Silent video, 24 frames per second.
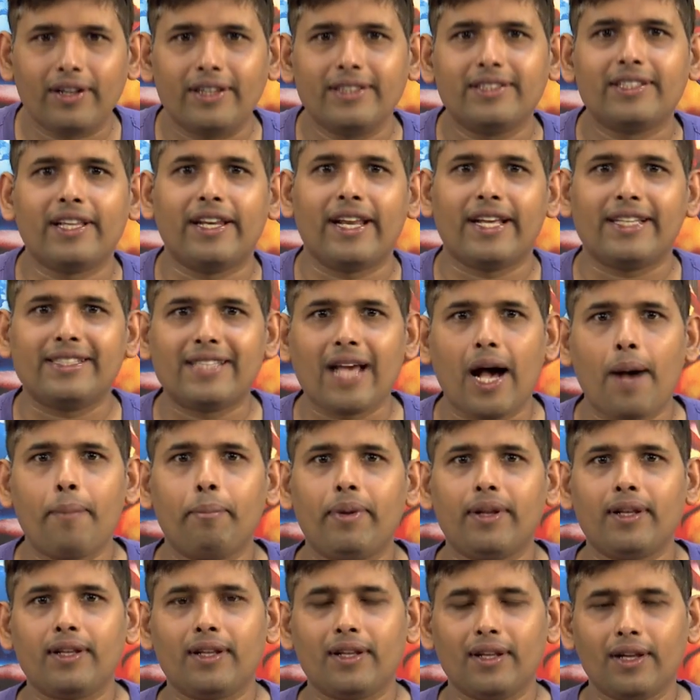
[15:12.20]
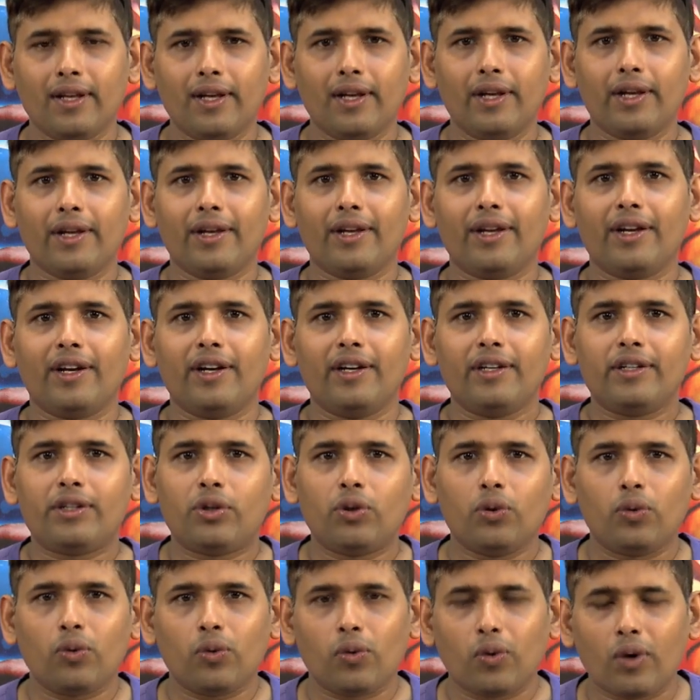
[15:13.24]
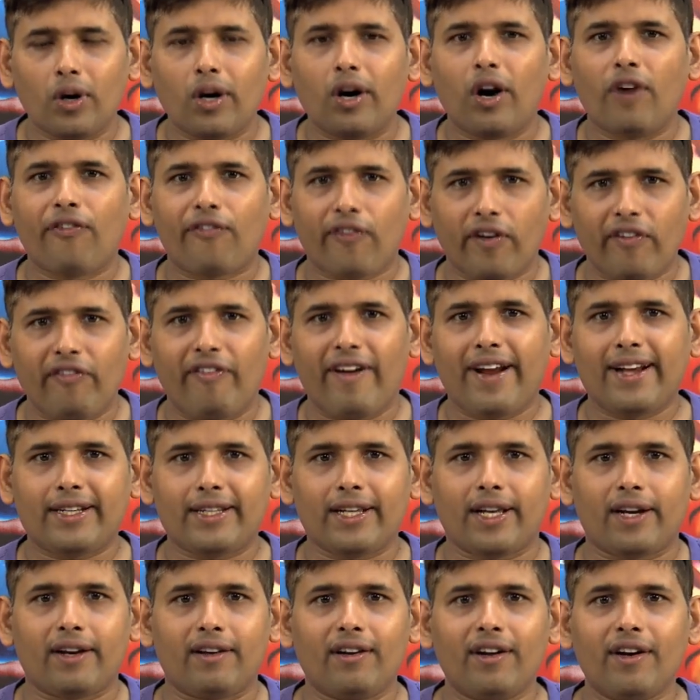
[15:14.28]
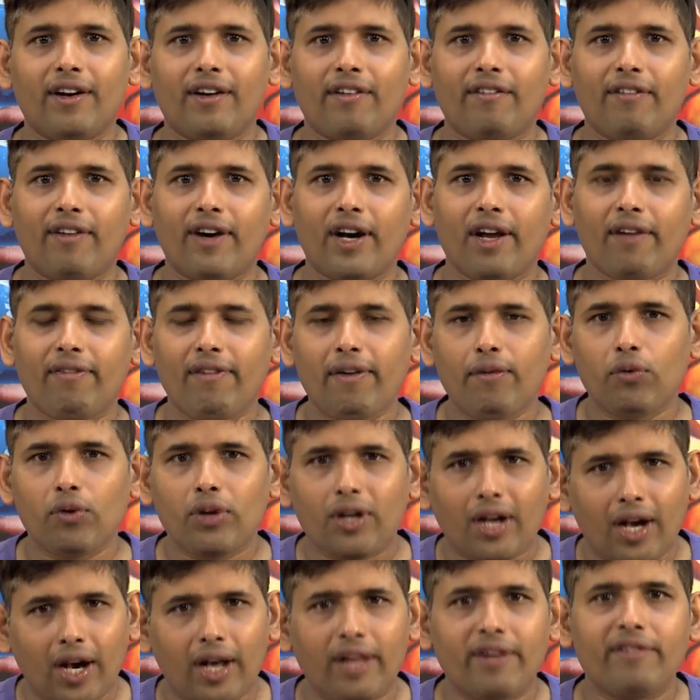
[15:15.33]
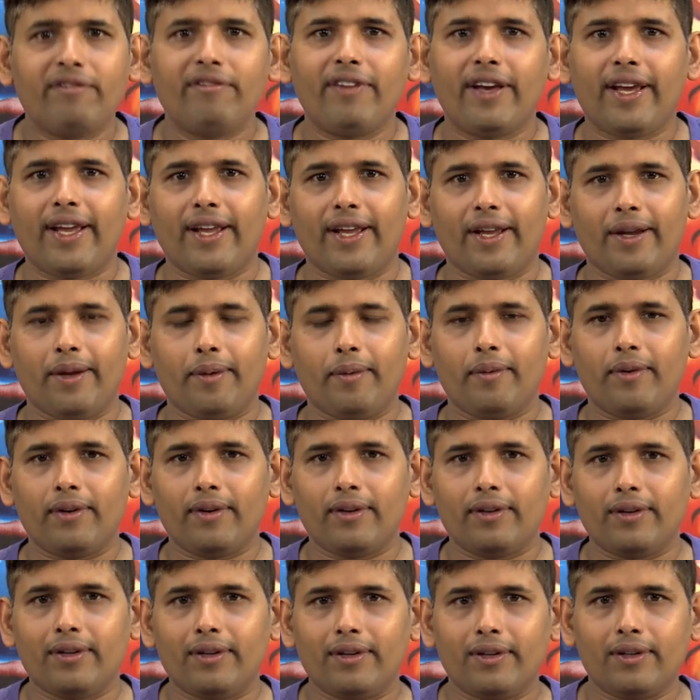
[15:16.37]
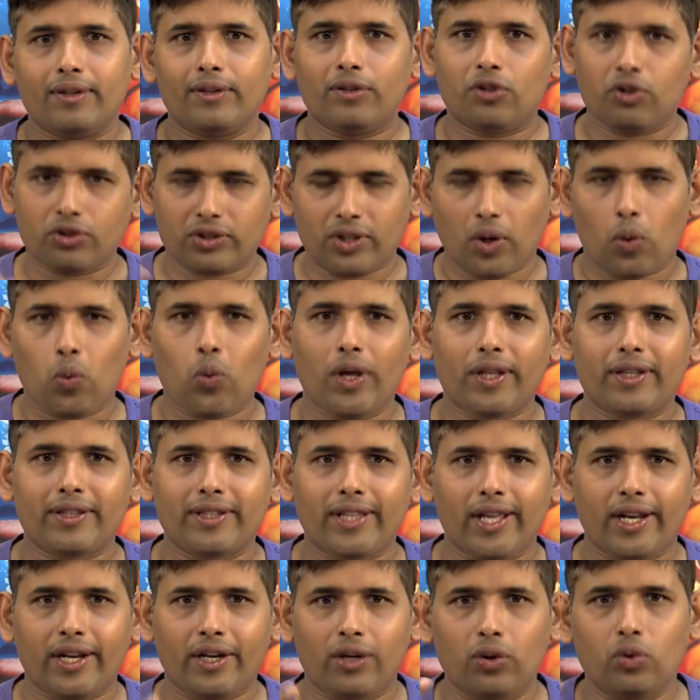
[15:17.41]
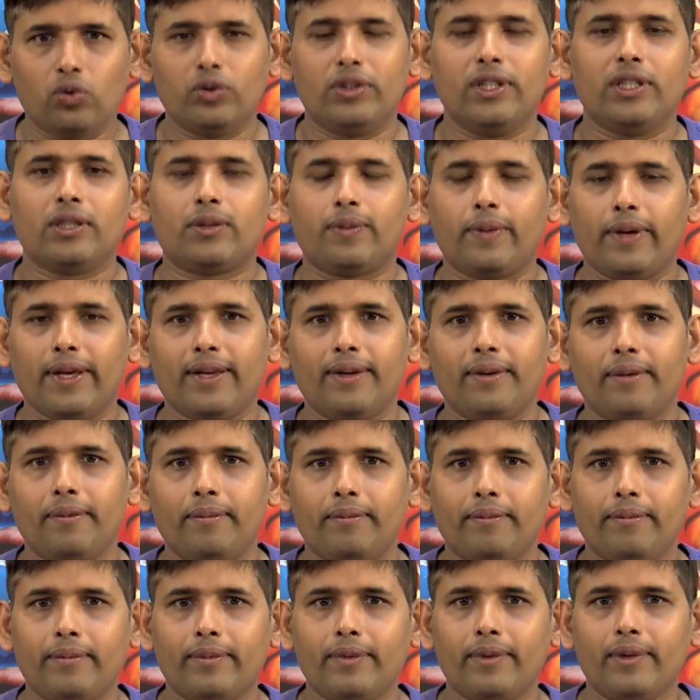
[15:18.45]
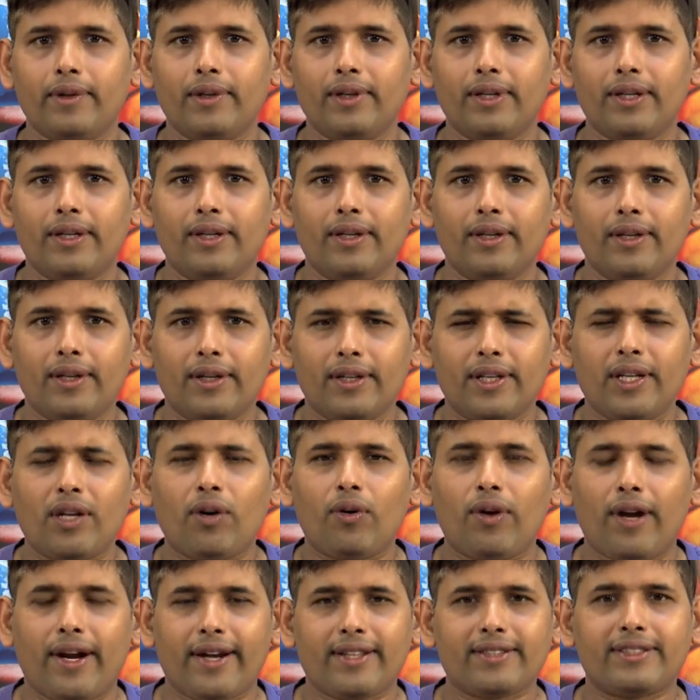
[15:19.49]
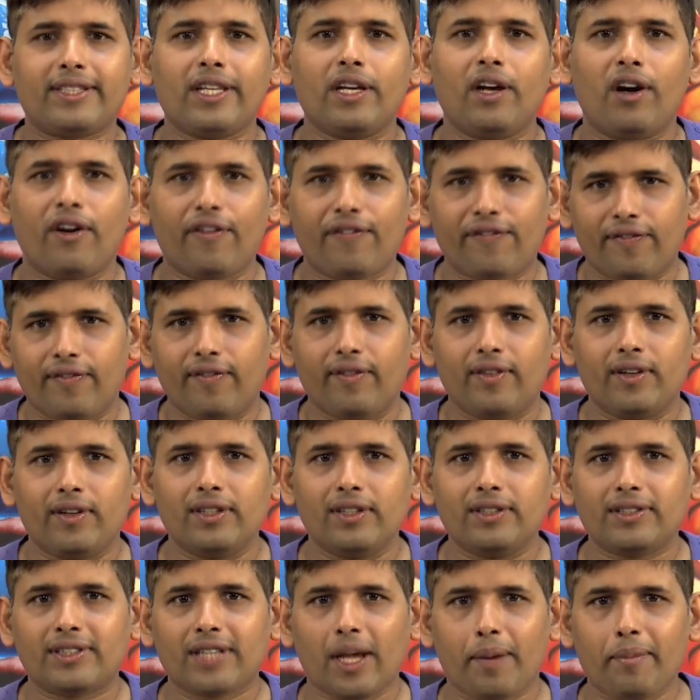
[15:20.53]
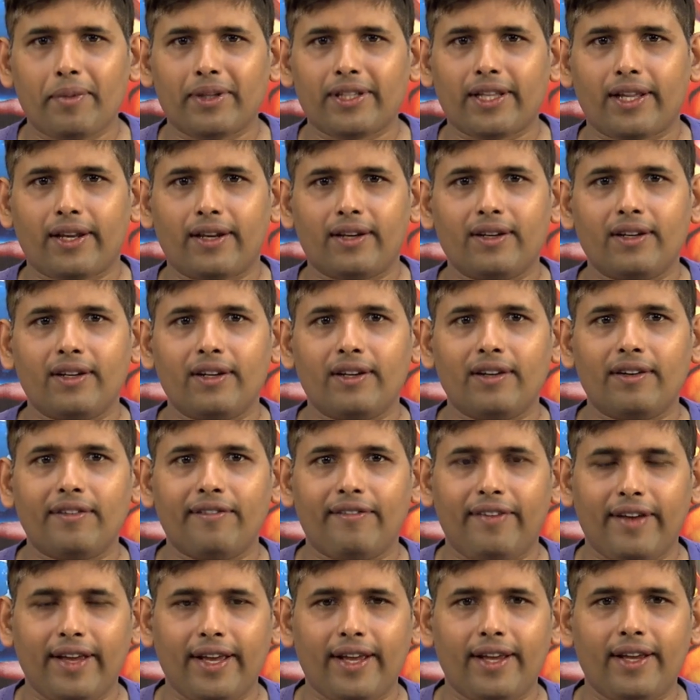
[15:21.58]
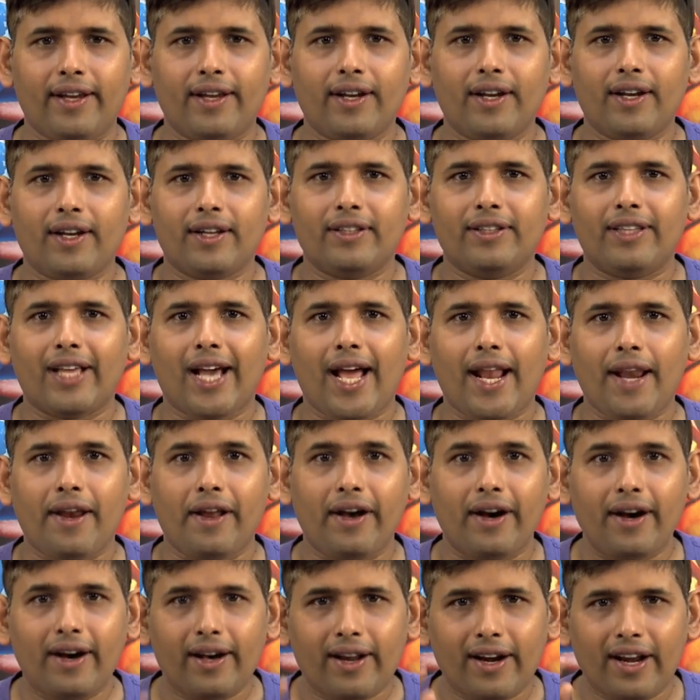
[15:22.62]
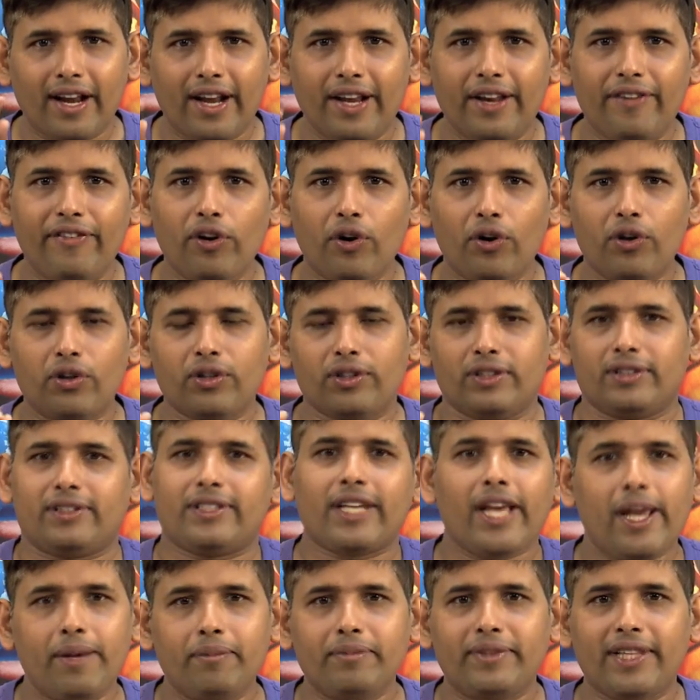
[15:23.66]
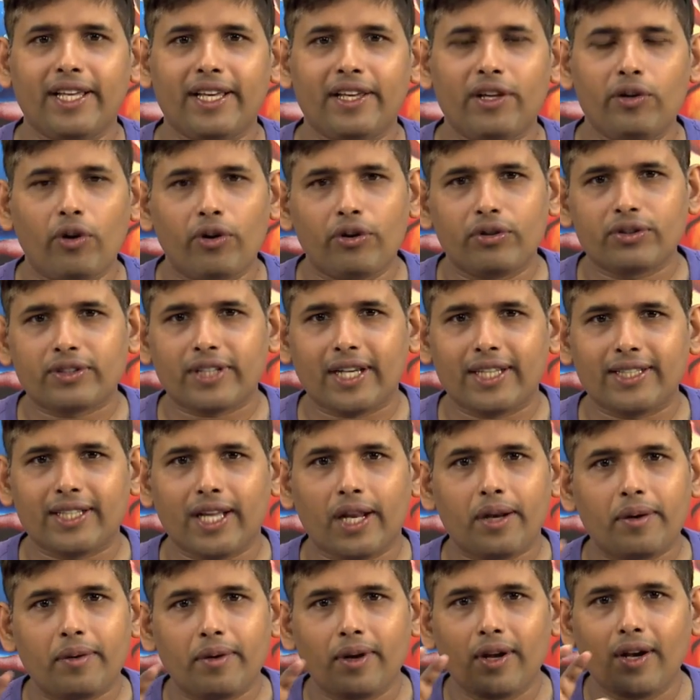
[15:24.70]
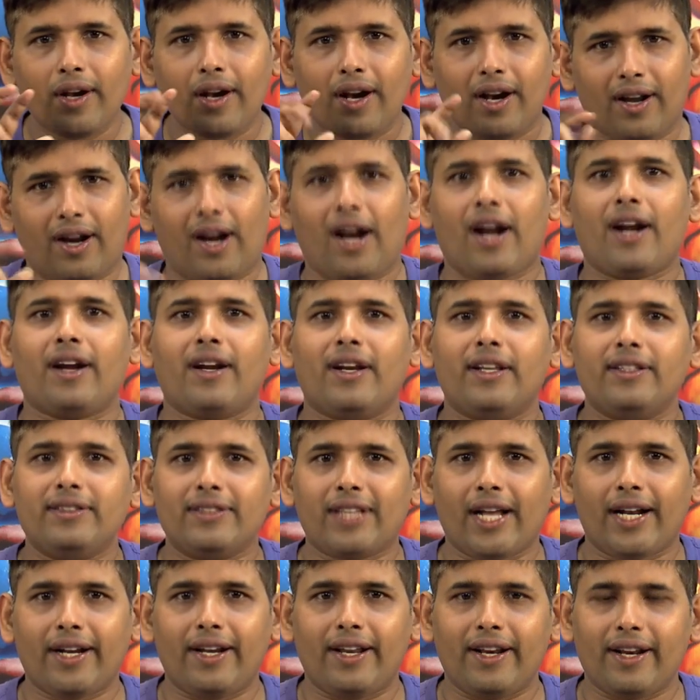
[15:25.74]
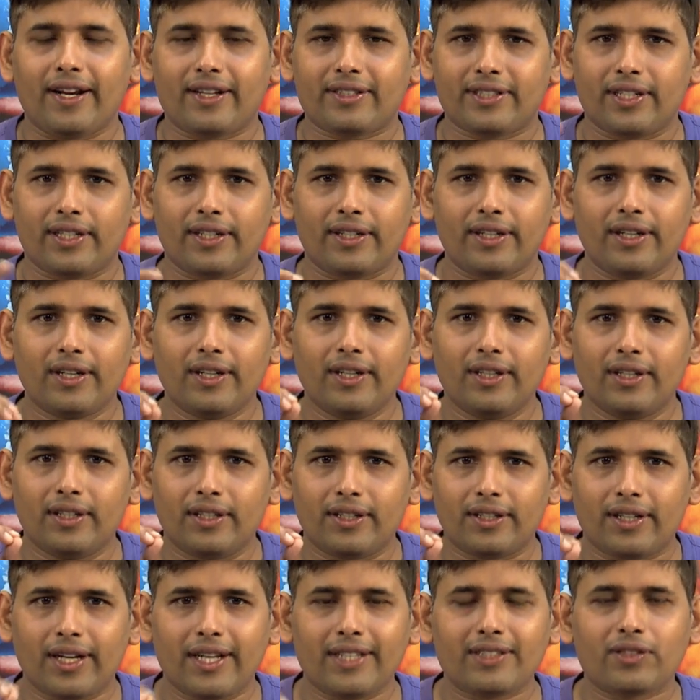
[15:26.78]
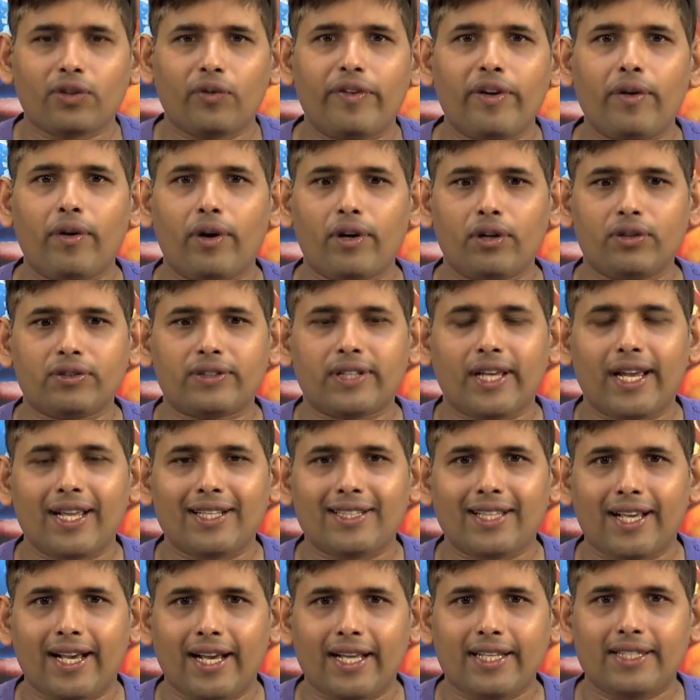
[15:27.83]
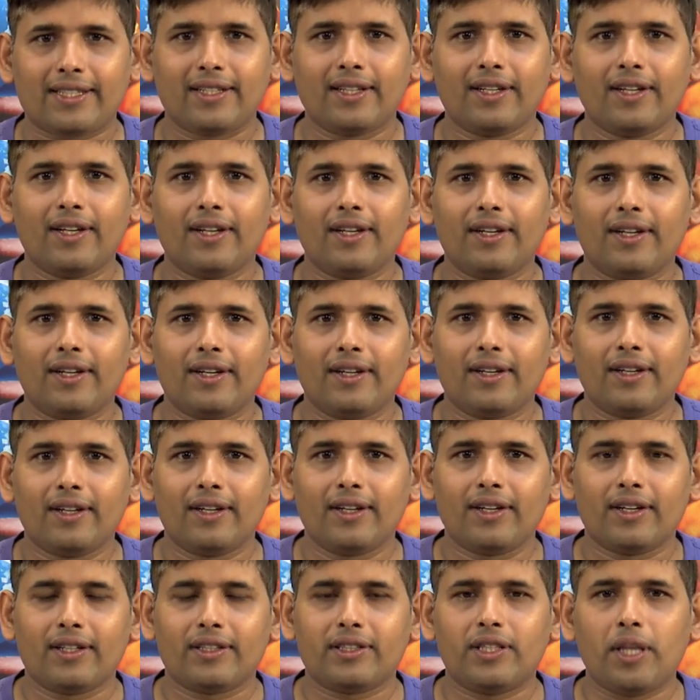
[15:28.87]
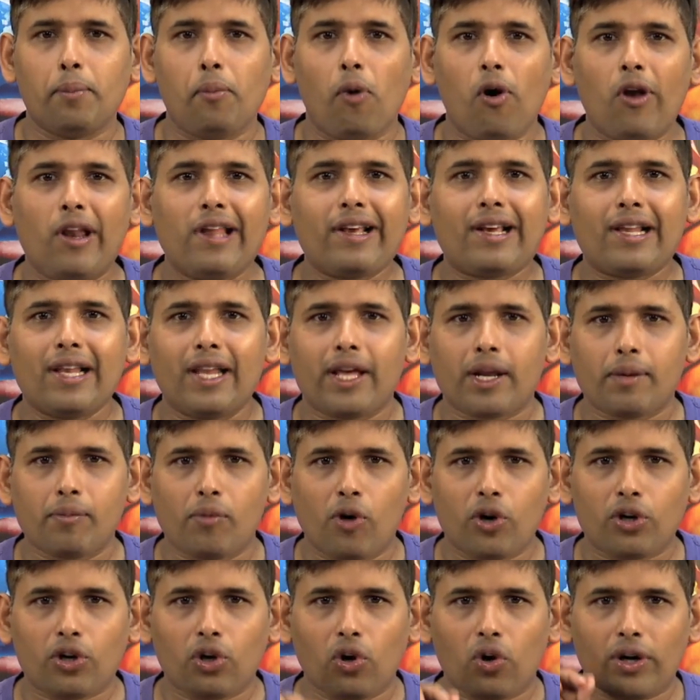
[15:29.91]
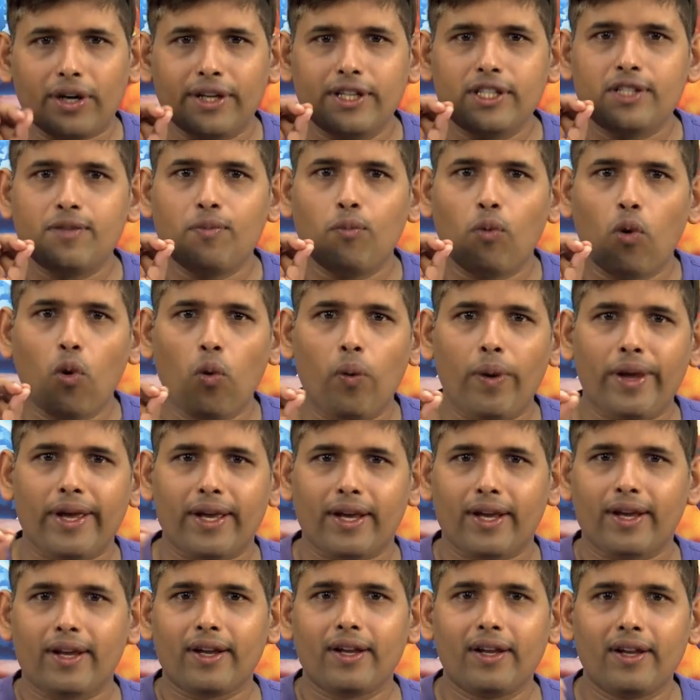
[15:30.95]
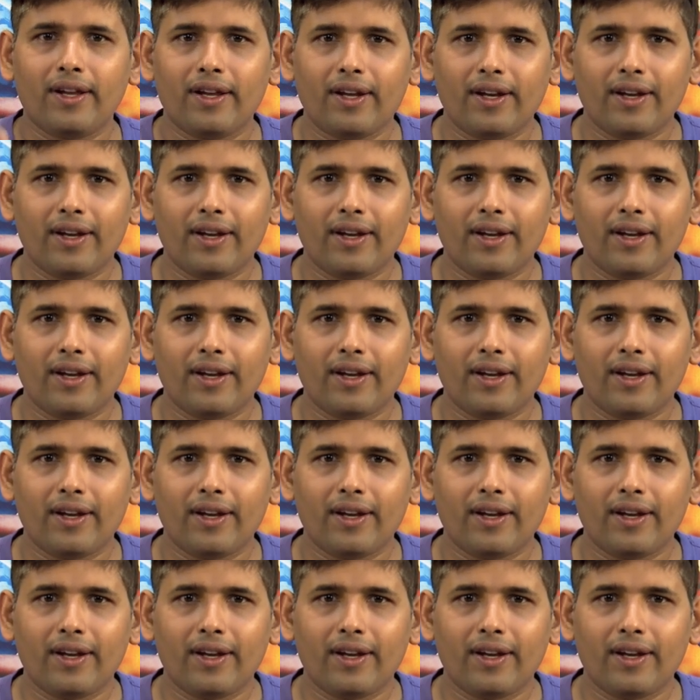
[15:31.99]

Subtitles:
is an example of a vector where we would convey to someone that do this way. Now let us think of some other way that if you want to same thing, you want to say that run in that direction, right? So we want to say that the molecular motor is moving